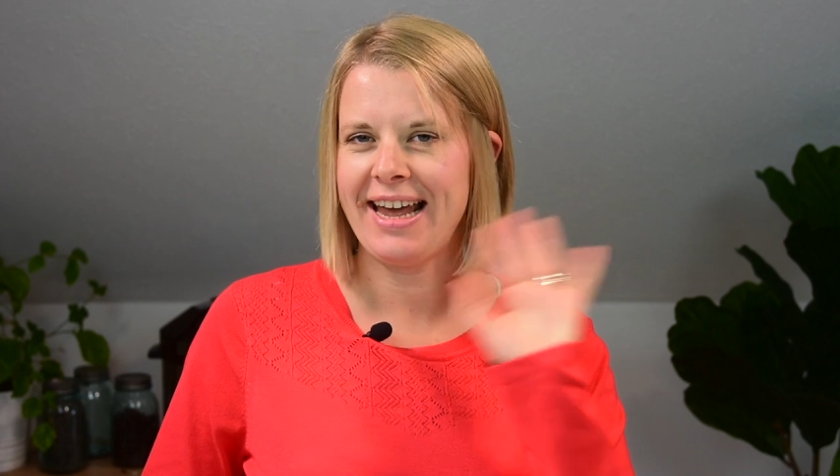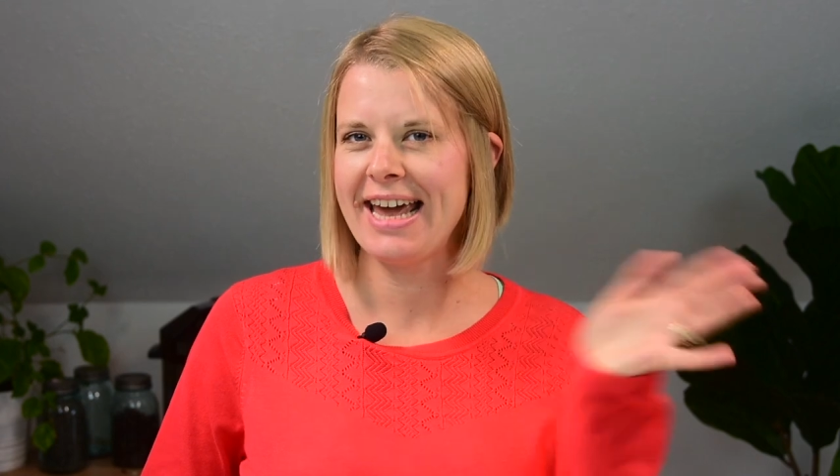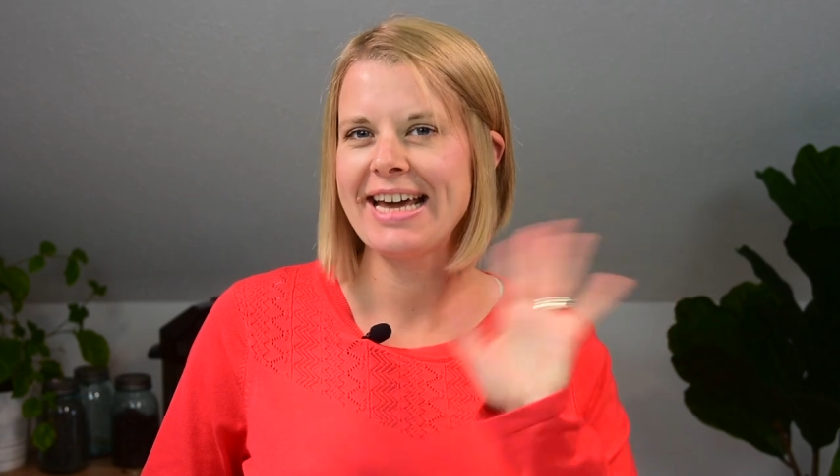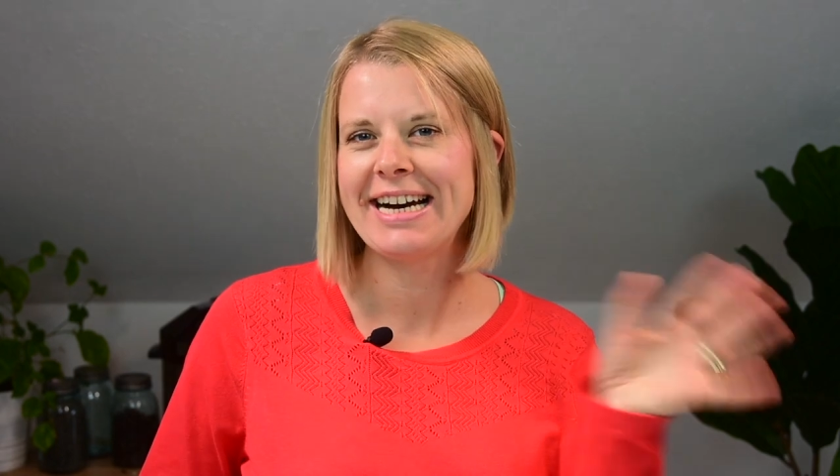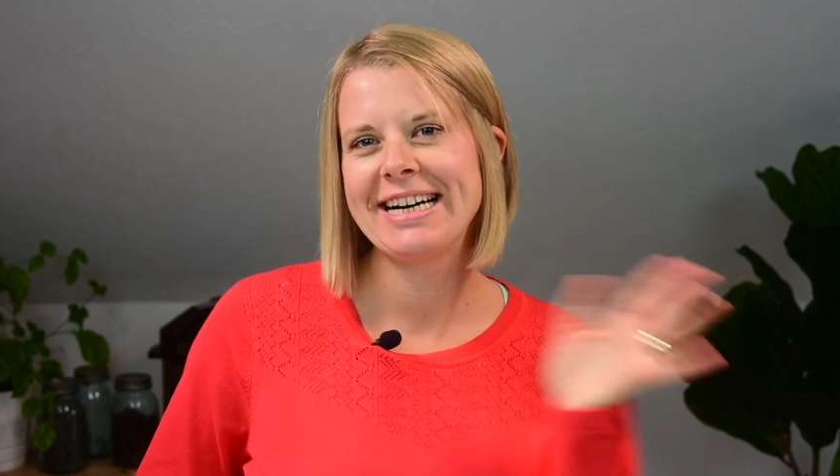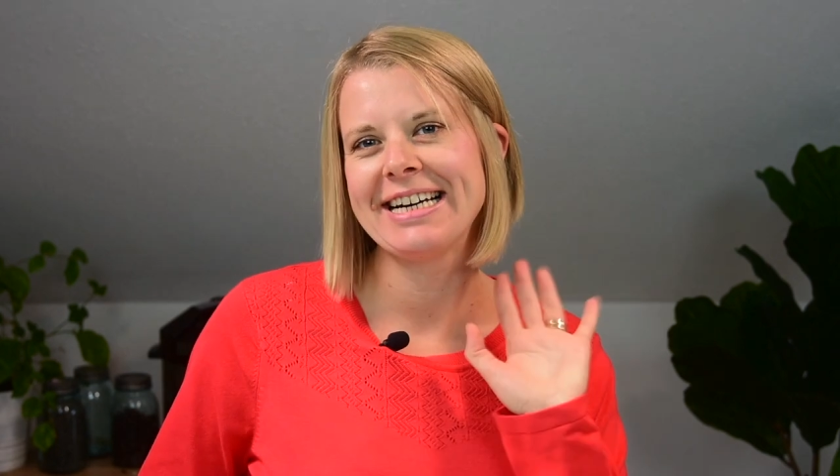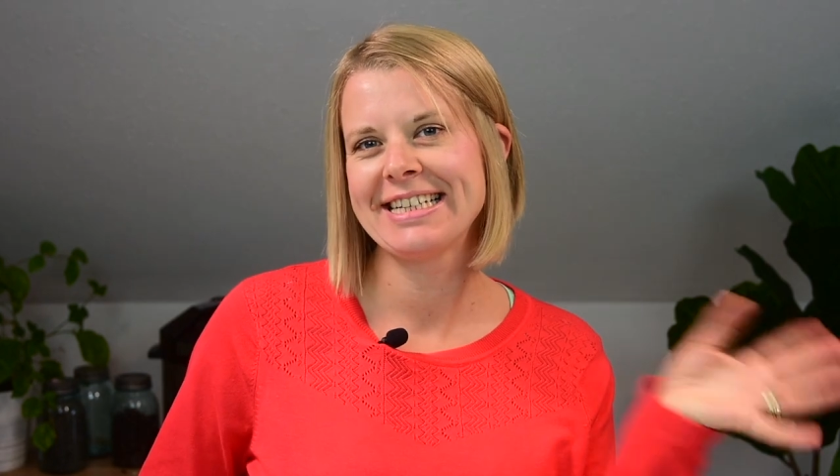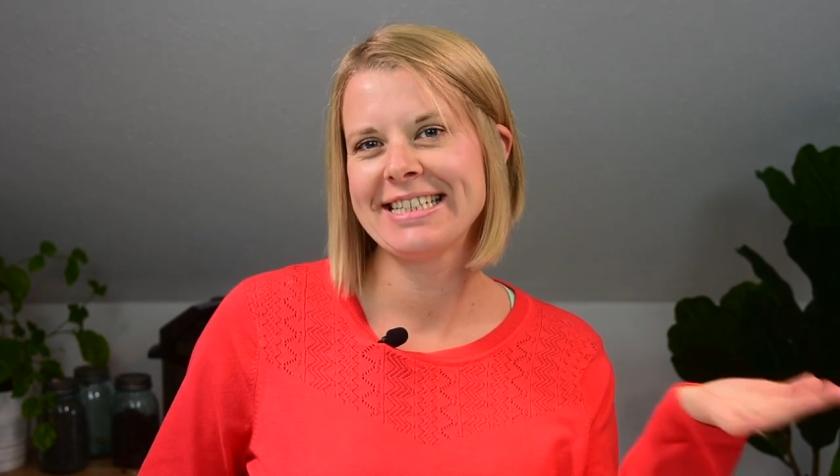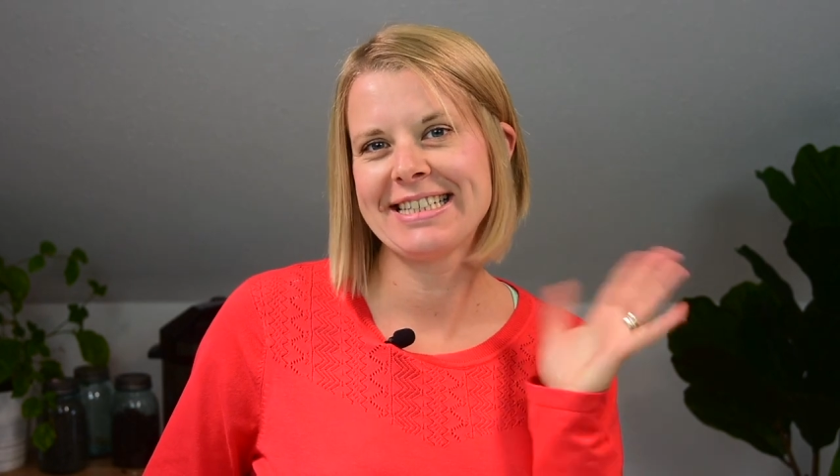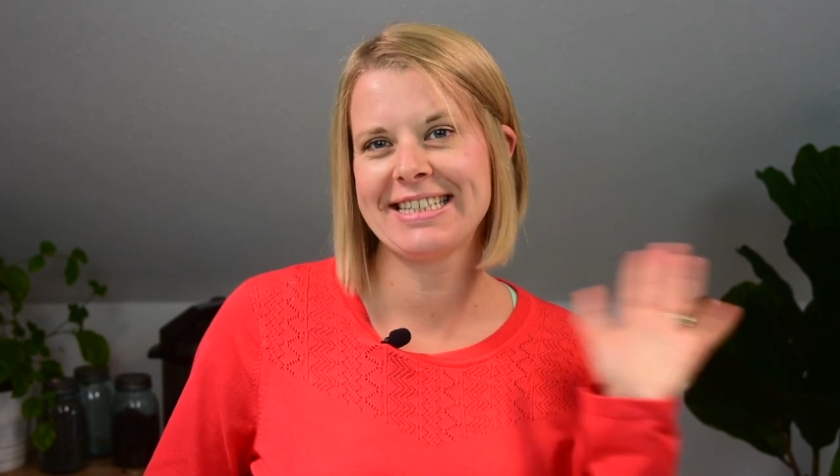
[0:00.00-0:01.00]
Hey
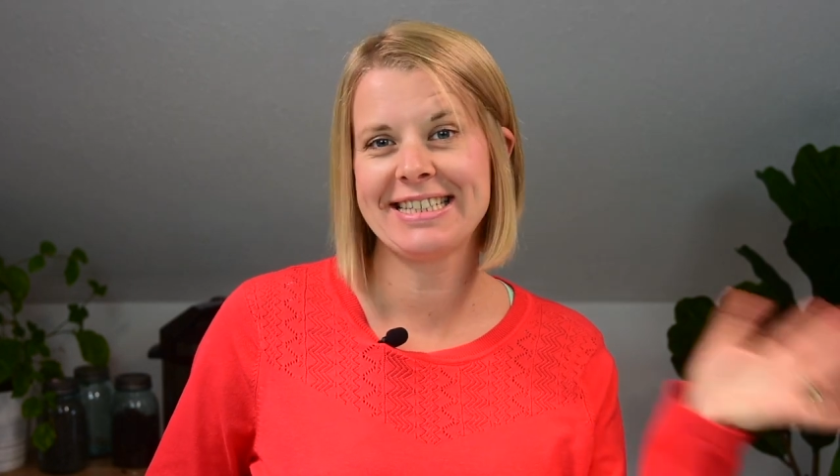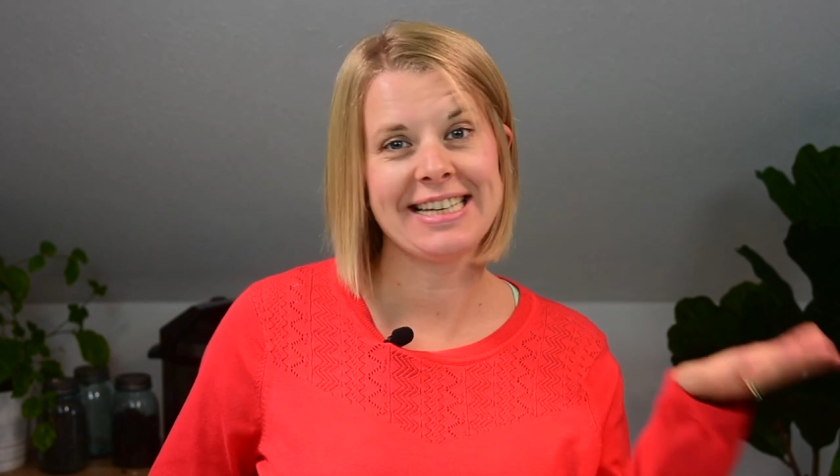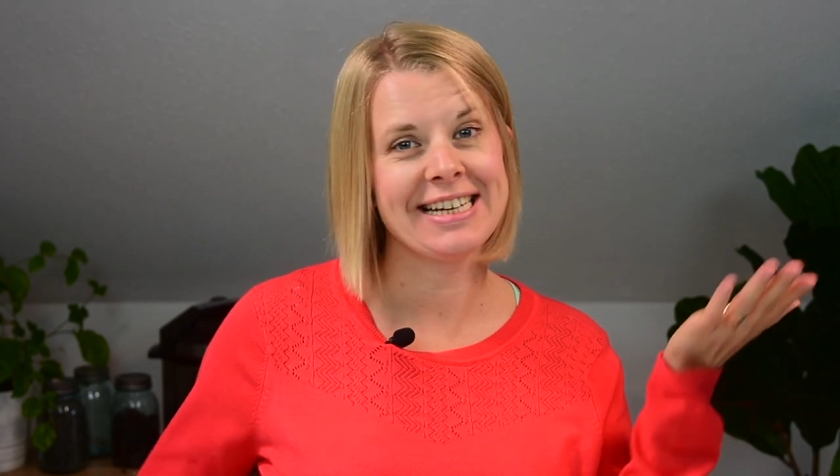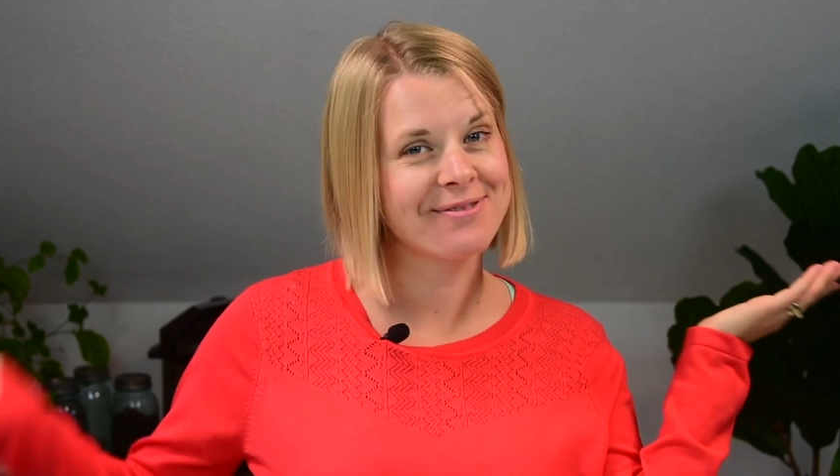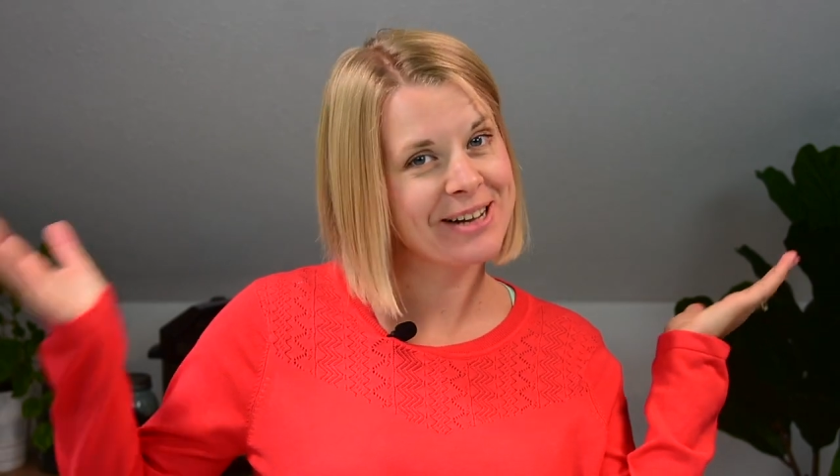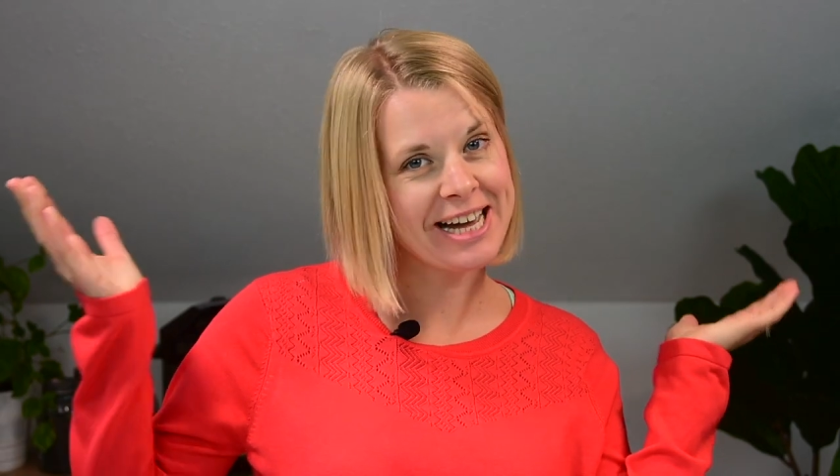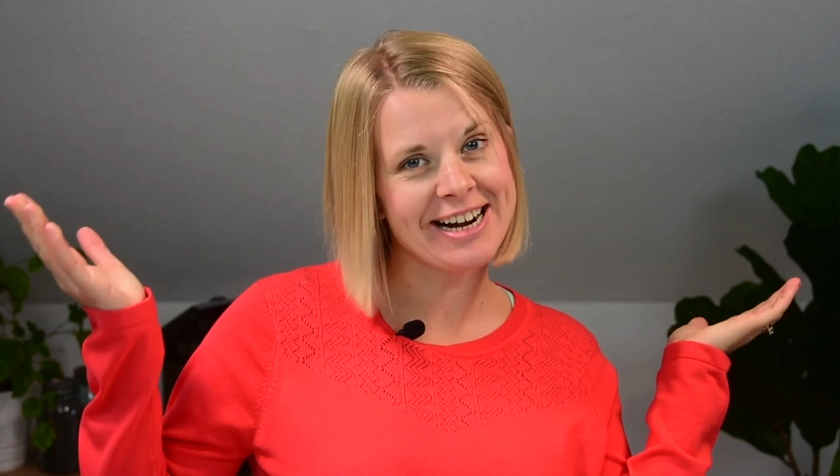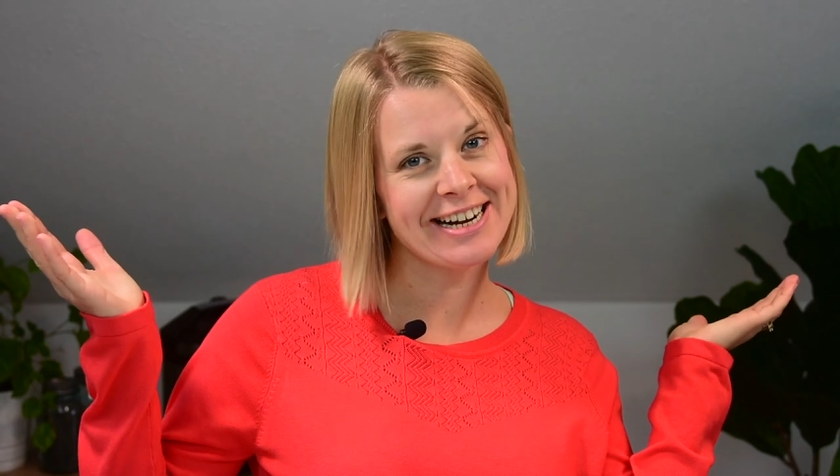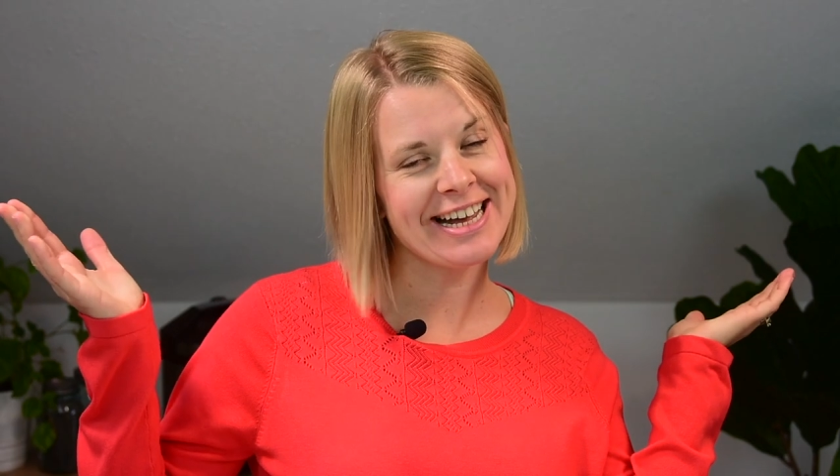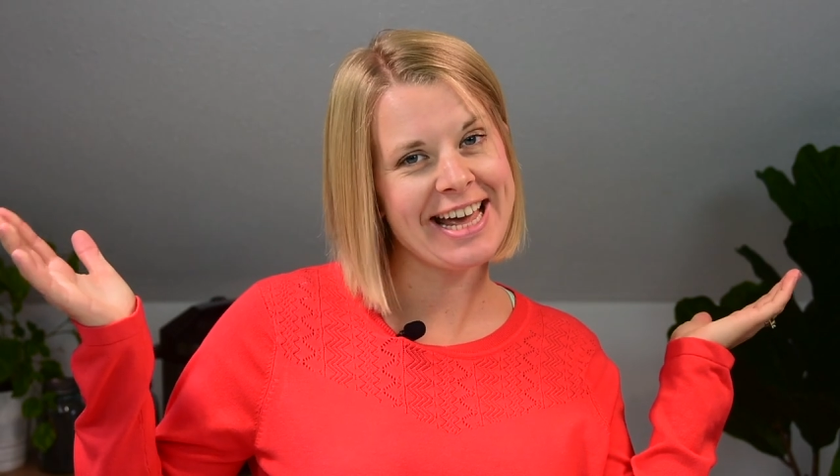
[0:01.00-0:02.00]
guys, here we
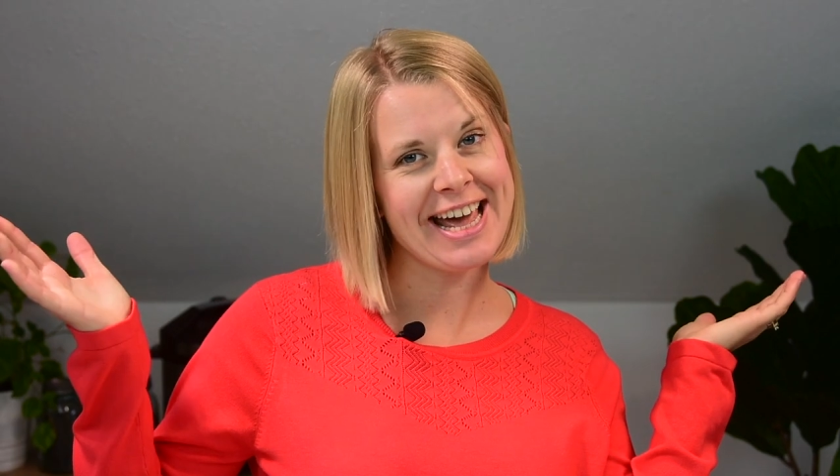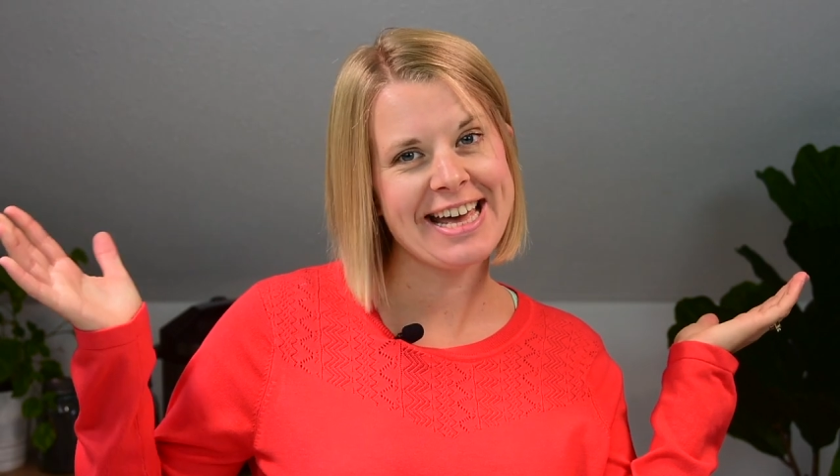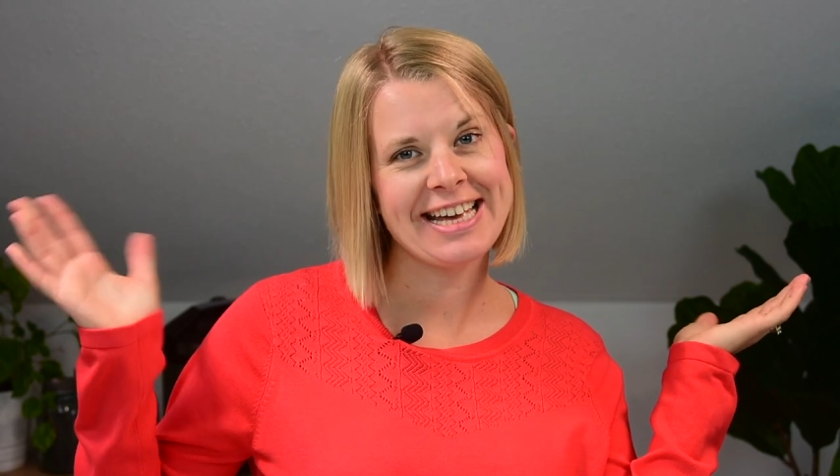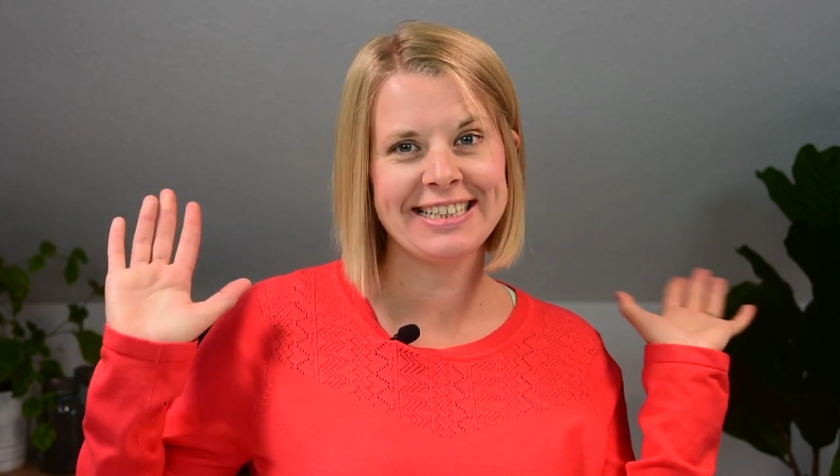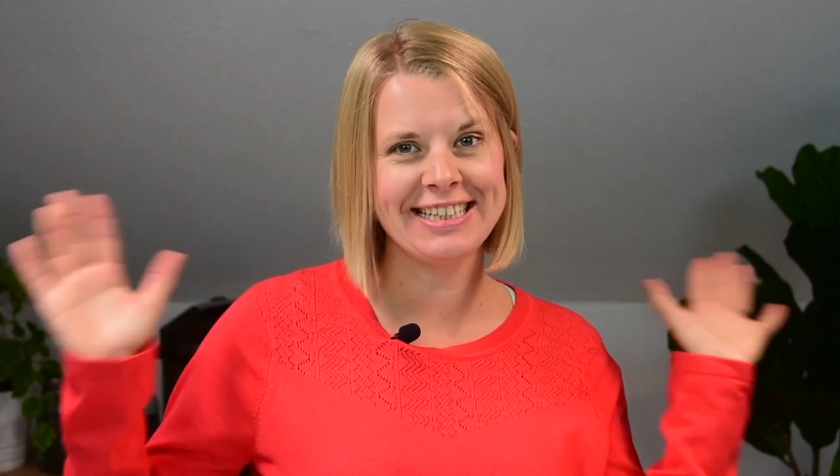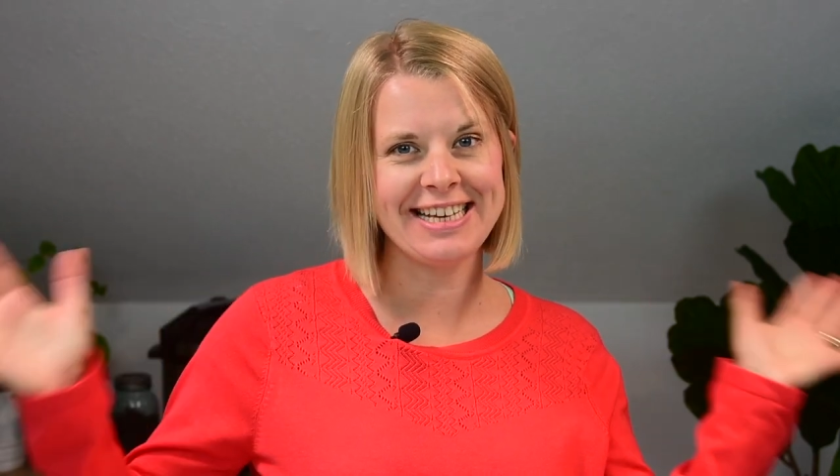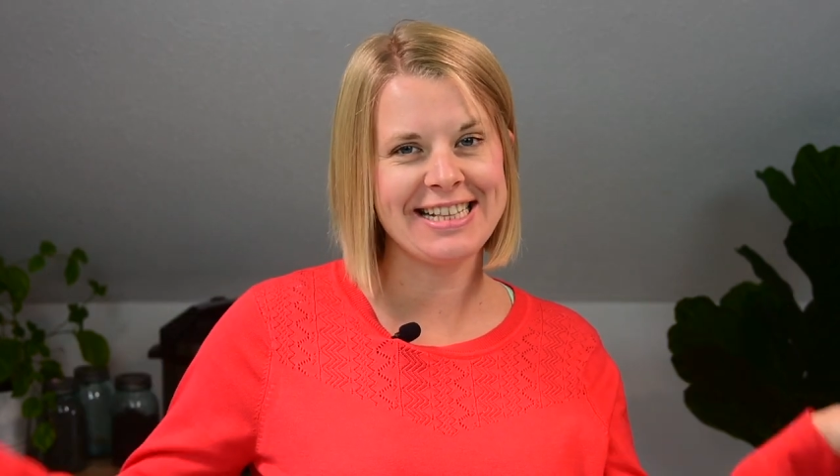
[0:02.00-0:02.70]
are again,